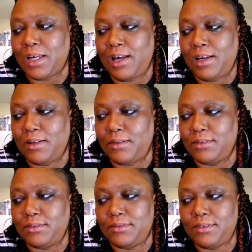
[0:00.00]

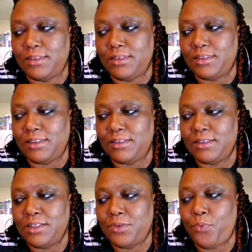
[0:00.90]

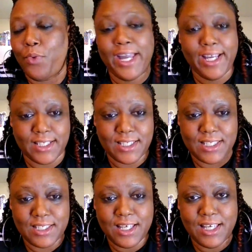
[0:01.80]
The
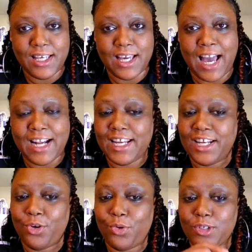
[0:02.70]
wicks, I
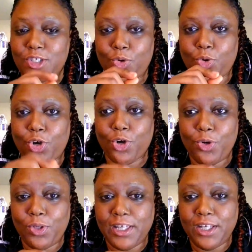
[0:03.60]
didn't notice no
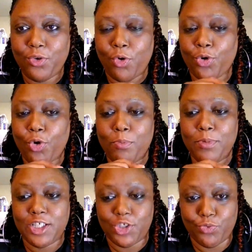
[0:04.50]
curling or no
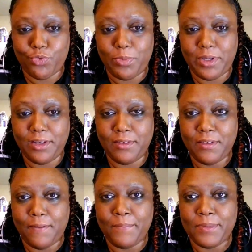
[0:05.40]
mushrooming.
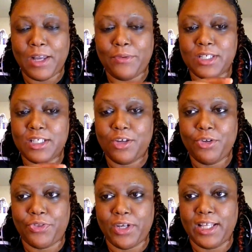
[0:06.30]
That was another
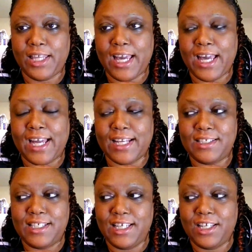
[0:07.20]
thing that I
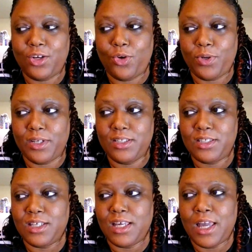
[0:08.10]
did
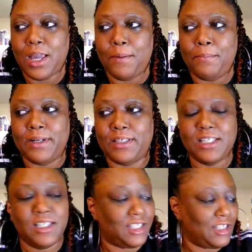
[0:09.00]
notice. But
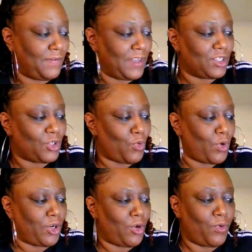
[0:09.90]
this stuff that's
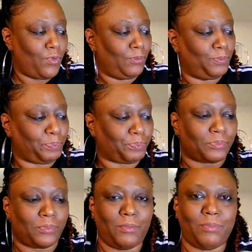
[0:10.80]
going on,
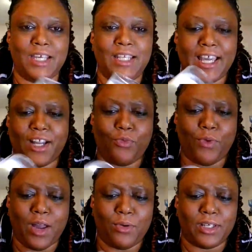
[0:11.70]
like
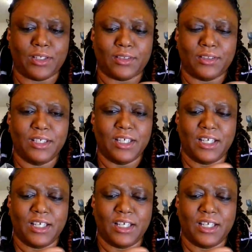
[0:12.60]
around the